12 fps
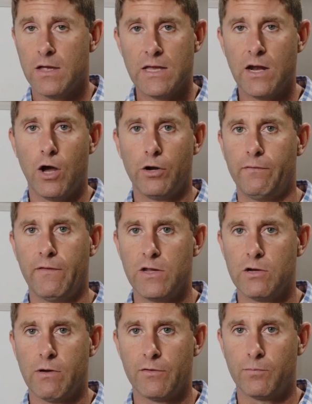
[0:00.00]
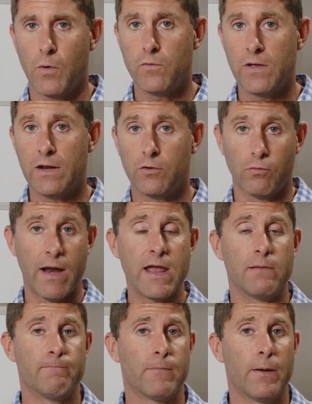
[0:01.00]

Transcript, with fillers: you eat one hundred fifty grams of protein, great.